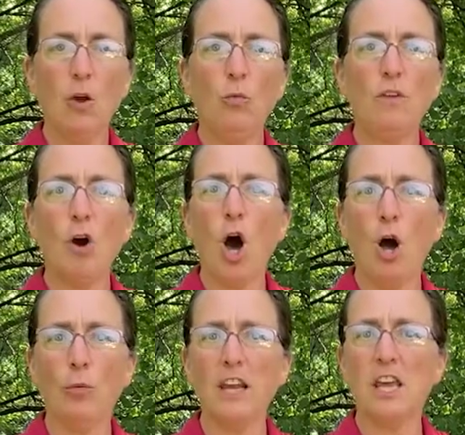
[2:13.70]
We've
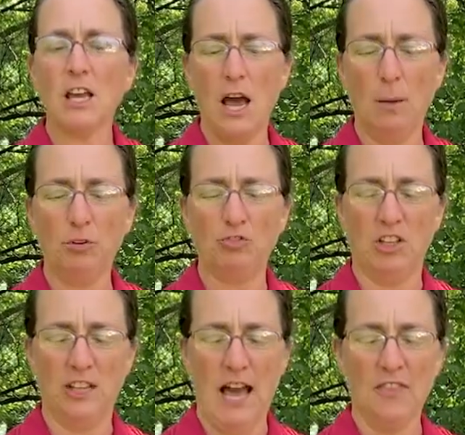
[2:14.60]
already accomplished a
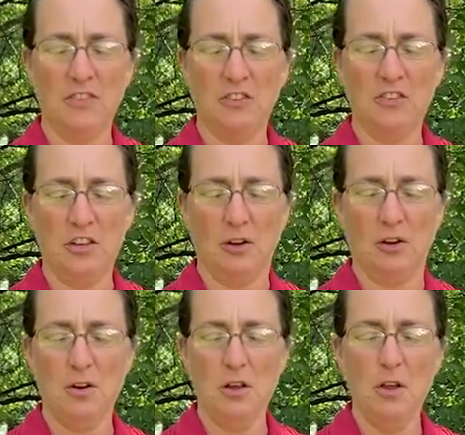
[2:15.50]
lot this
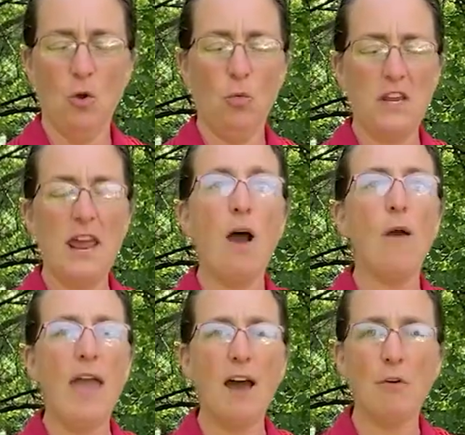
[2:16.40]
year. We now
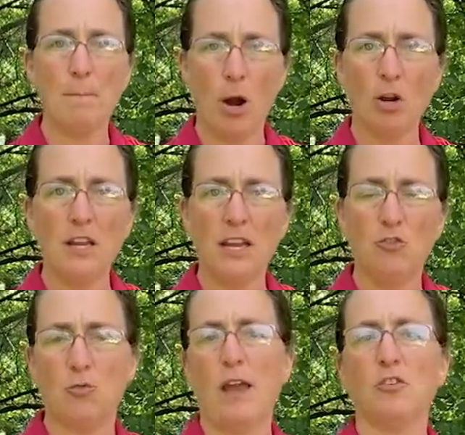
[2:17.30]
have a marketing
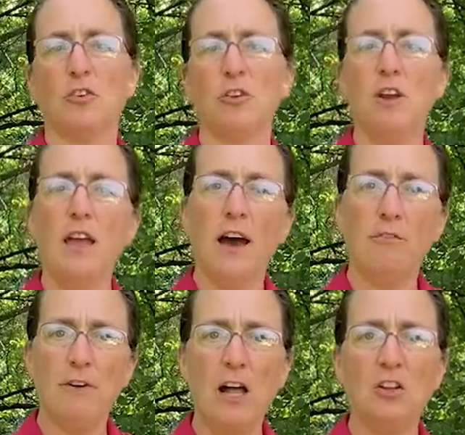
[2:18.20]
director, a
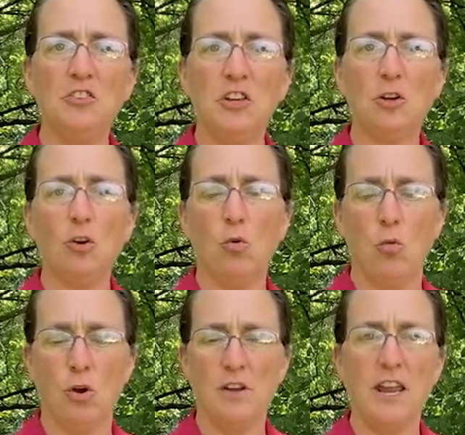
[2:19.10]
volunteer
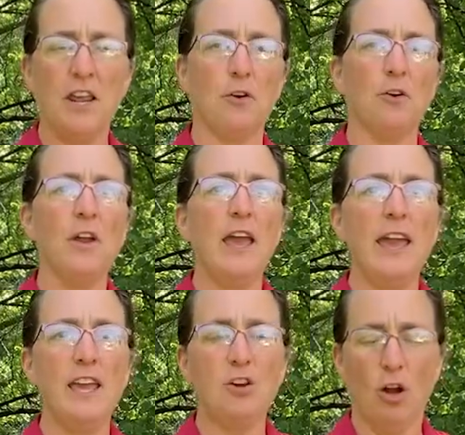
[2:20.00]
coordinator,
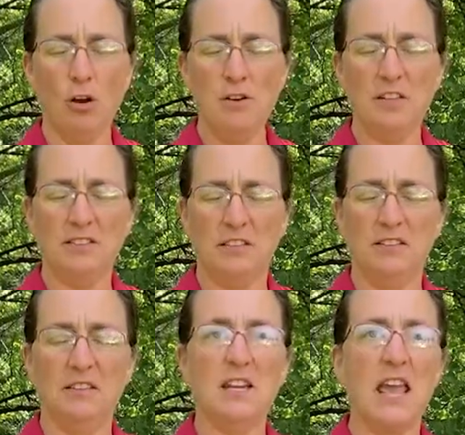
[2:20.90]
a garden
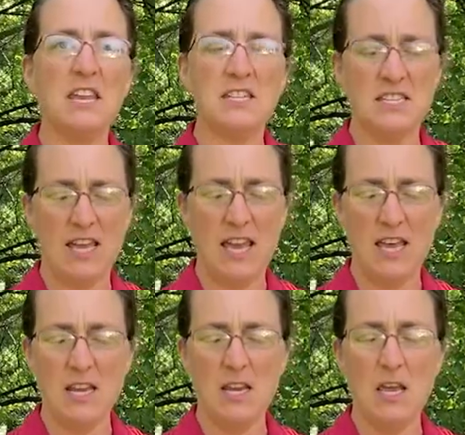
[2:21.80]
assistant, and
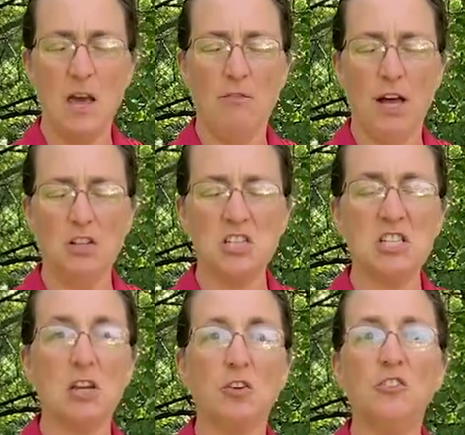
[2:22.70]
10
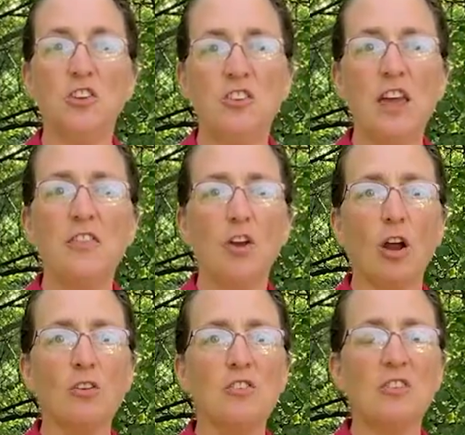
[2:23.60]
volunteers to tend the
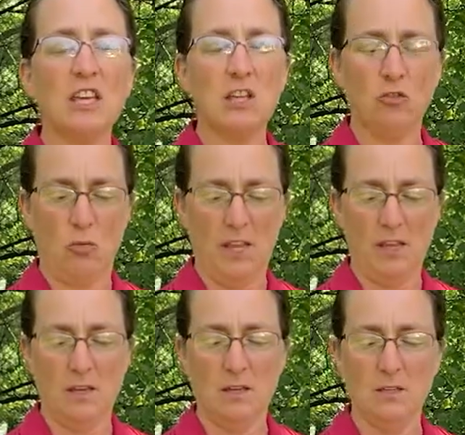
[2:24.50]
gardens each
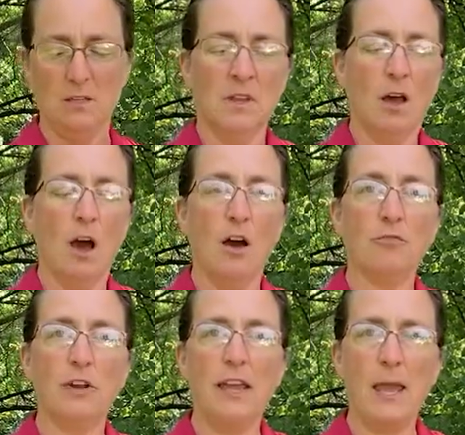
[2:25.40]
week,
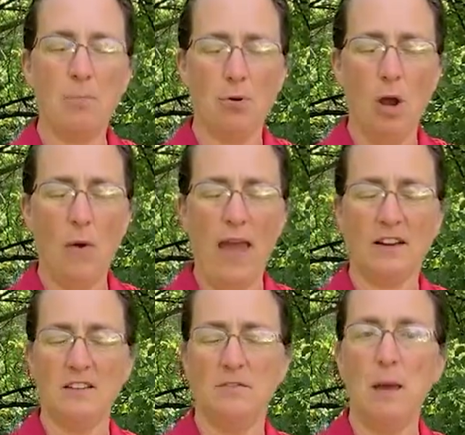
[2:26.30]
offering a
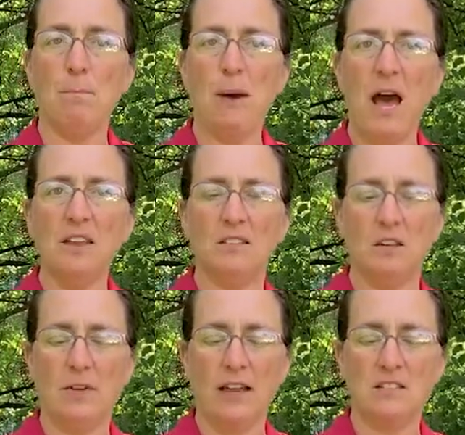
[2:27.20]
proactive and
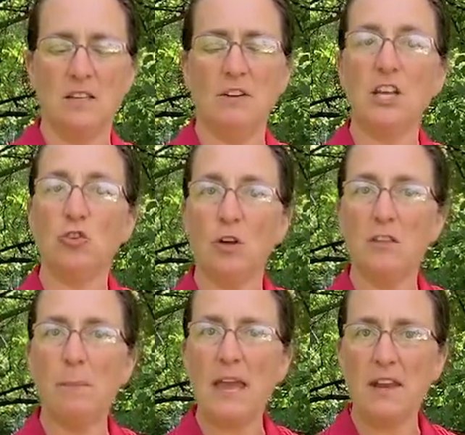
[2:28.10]
positive activity during
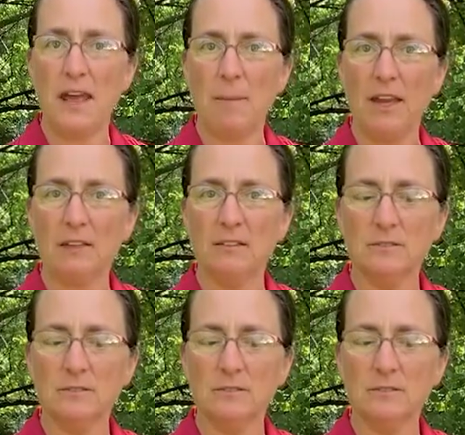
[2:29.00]
the pandemic.